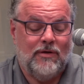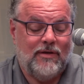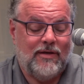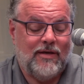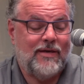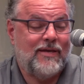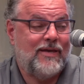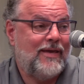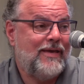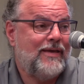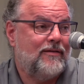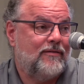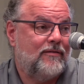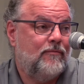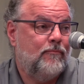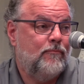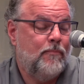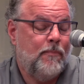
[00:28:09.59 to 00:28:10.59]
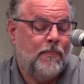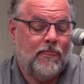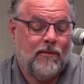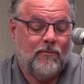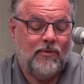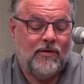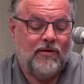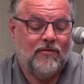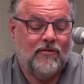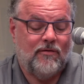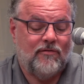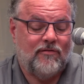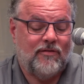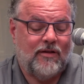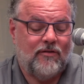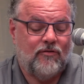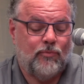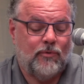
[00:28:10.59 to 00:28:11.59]
It can't, because
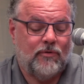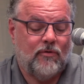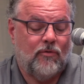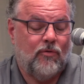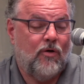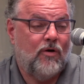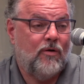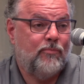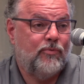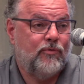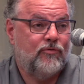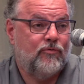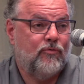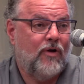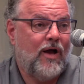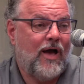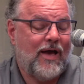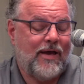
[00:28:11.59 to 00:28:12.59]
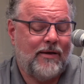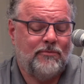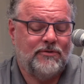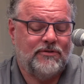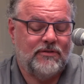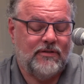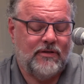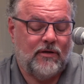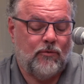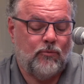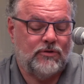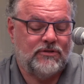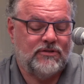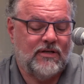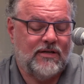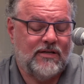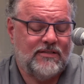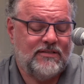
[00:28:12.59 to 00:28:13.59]
that's what the law prescribes in
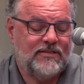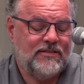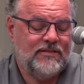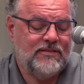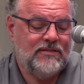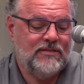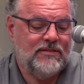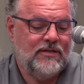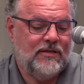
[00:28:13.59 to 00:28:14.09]
Wisconsin.